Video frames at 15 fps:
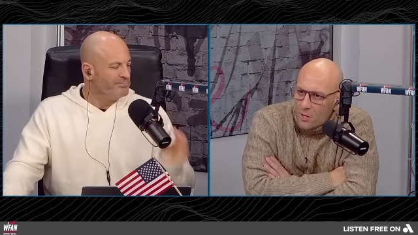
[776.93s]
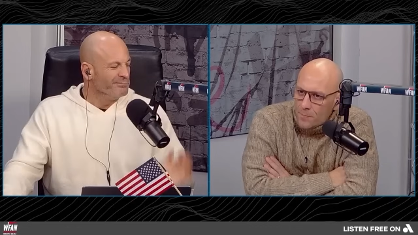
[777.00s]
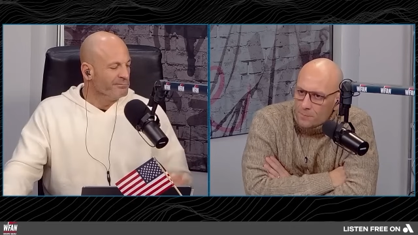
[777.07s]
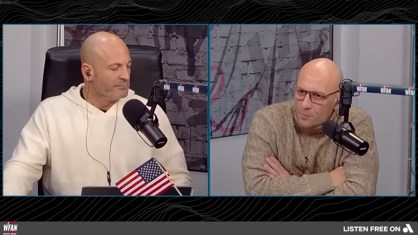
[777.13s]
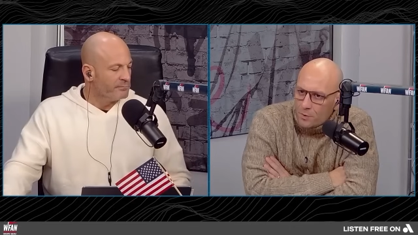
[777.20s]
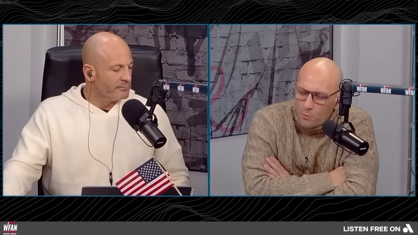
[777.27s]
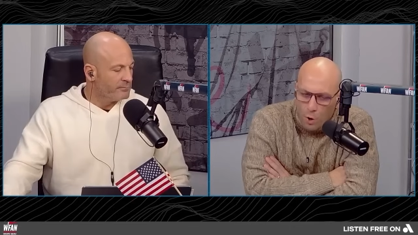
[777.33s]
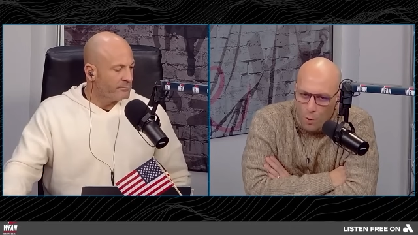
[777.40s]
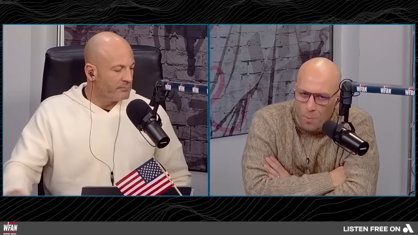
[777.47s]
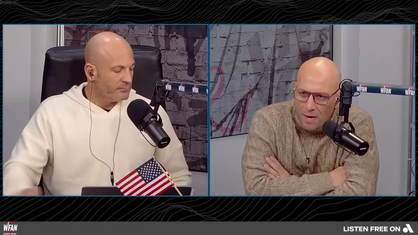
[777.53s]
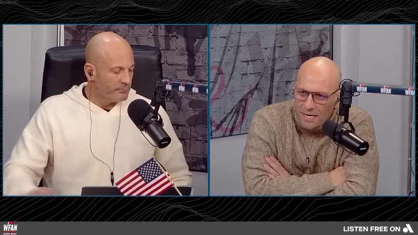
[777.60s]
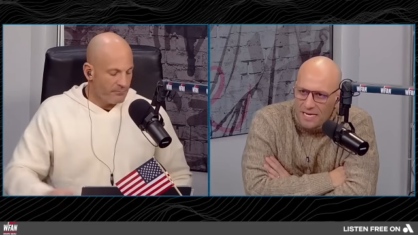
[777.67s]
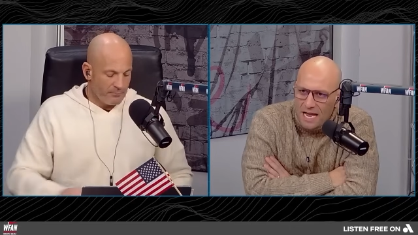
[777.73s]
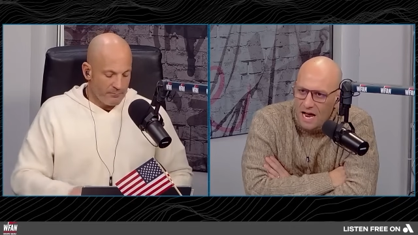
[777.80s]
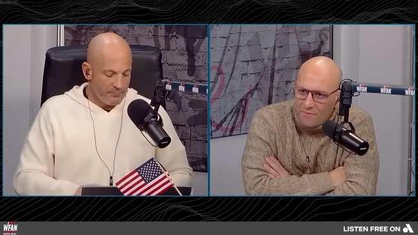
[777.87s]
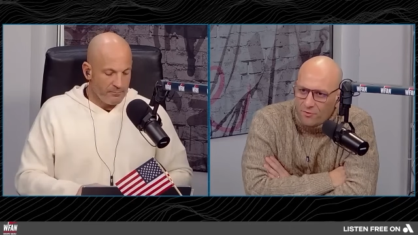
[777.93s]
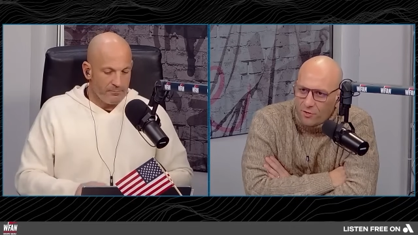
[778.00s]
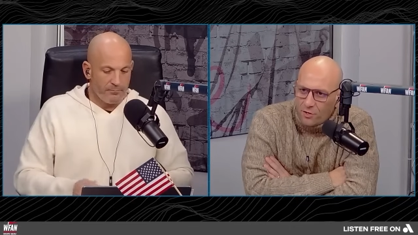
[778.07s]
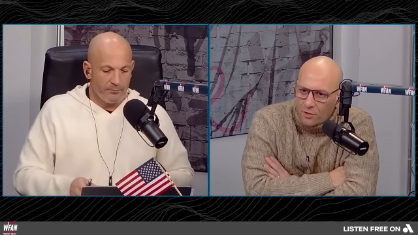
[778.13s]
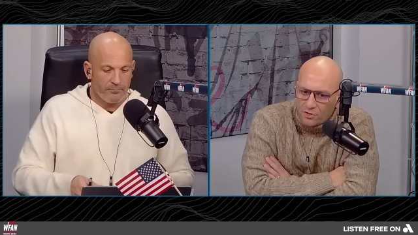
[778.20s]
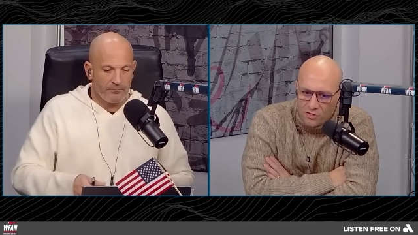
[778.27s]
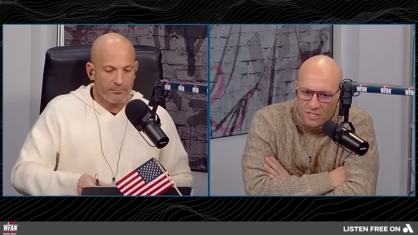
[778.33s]
Speaker 1: Nobody ever
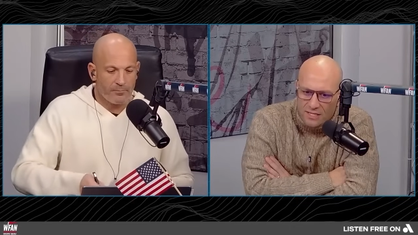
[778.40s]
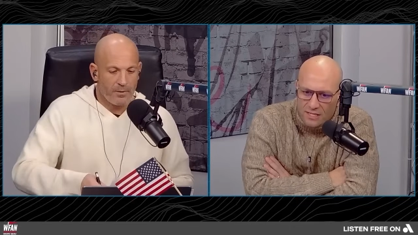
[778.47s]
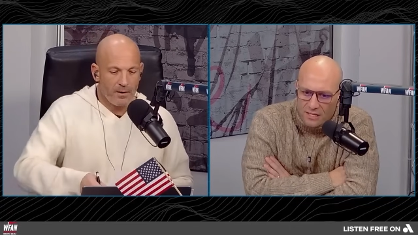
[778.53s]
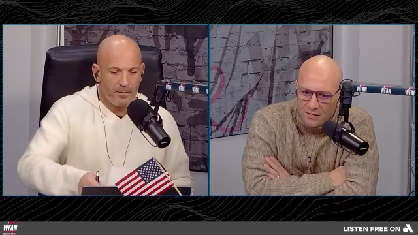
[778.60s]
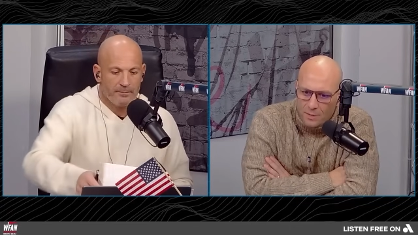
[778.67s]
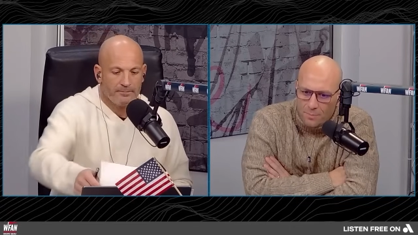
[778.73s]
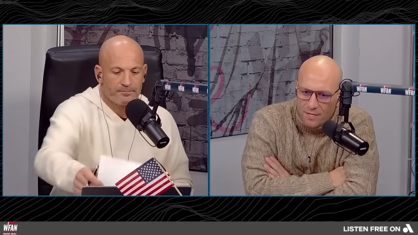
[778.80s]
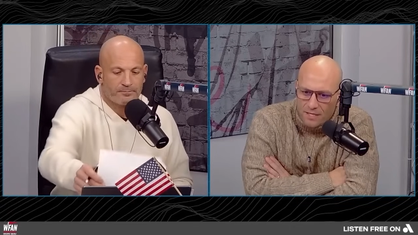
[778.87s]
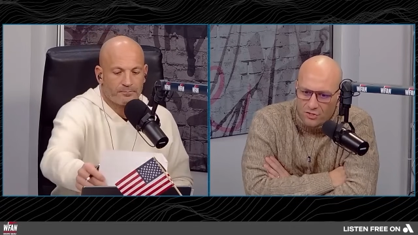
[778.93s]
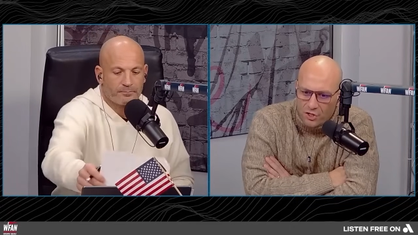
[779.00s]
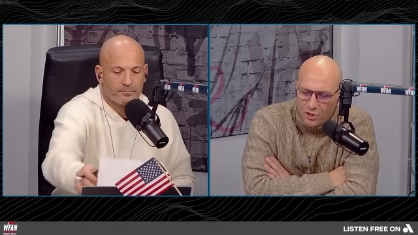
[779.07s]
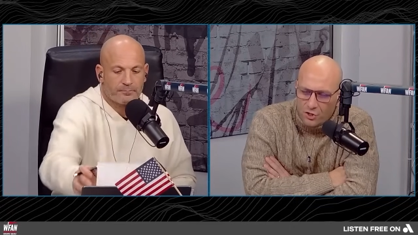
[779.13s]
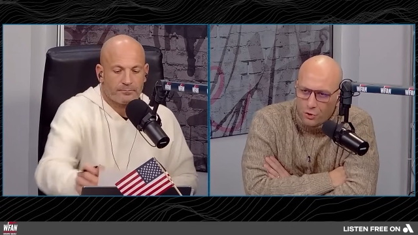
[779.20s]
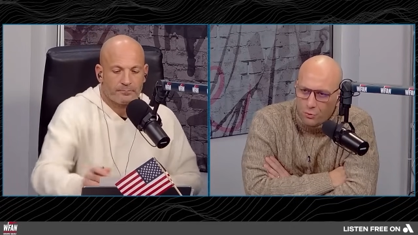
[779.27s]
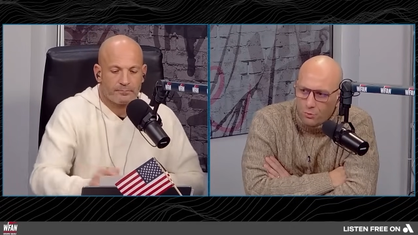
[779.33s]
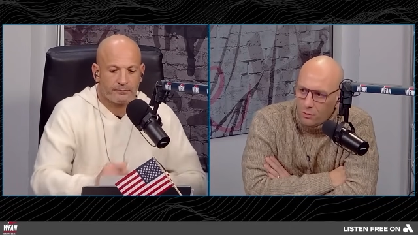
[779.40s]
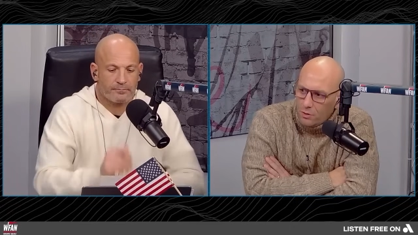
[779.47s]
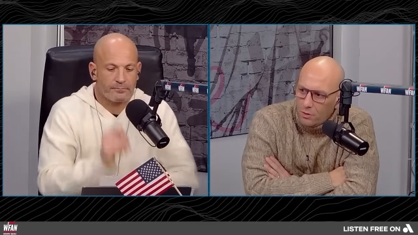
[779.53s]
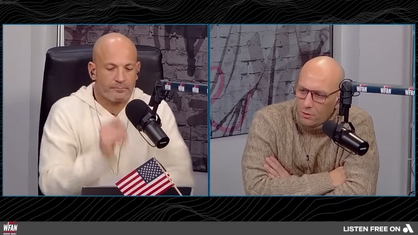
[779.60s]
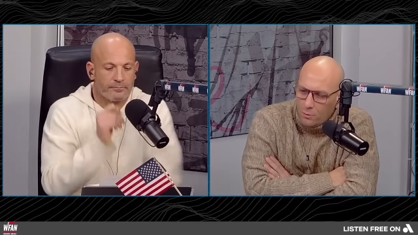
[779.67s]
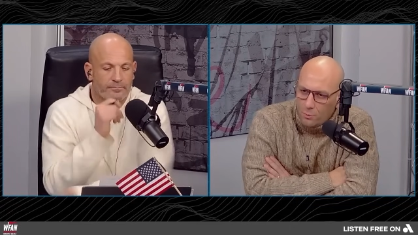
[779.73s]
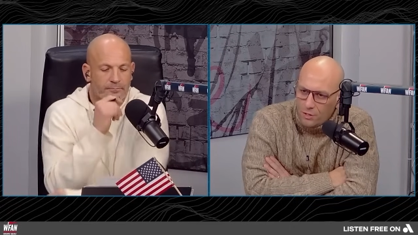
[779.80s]
said that the biggest issue,
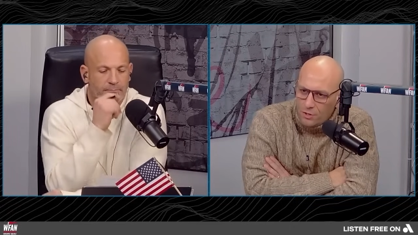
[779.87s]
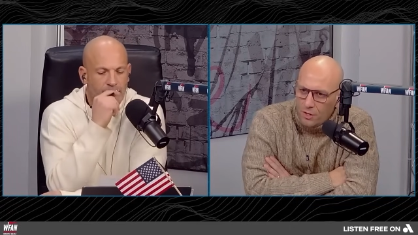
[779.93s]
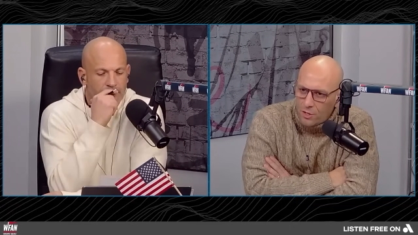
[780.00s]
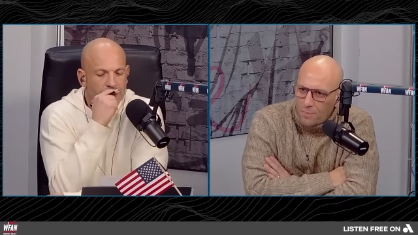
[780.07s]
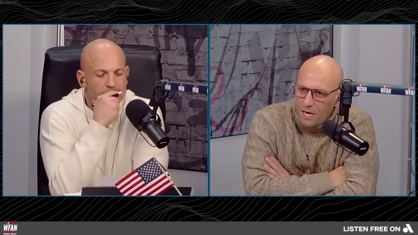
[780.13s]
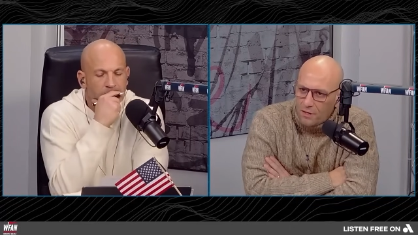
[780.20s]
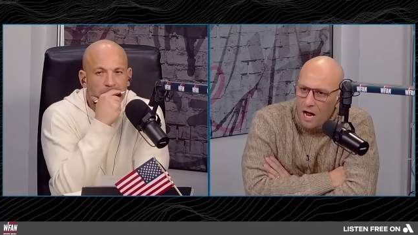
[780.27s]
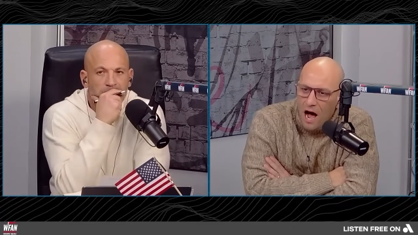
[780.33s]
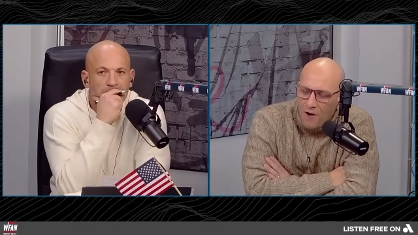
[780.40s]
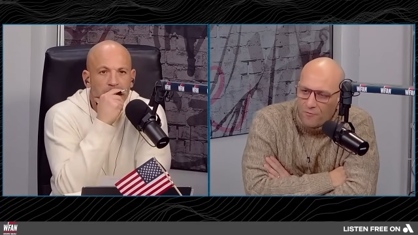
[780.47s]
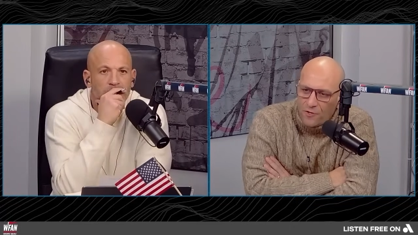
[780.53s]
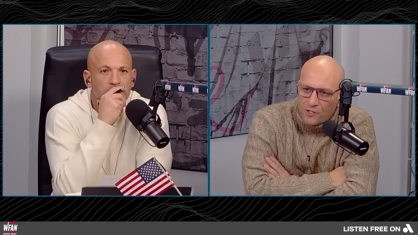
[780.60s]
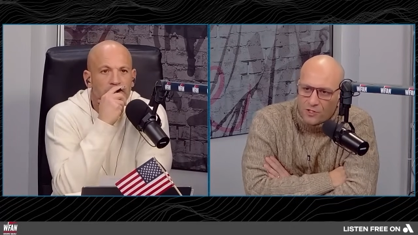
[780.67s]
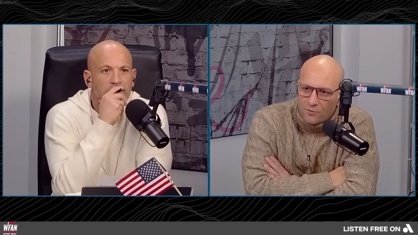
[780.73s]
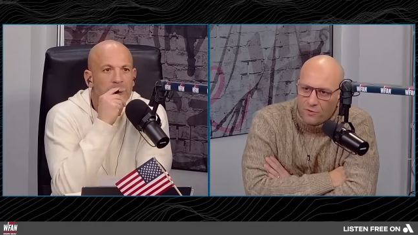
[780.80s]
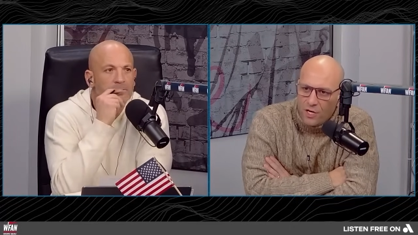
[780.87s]
we talked about offensive line.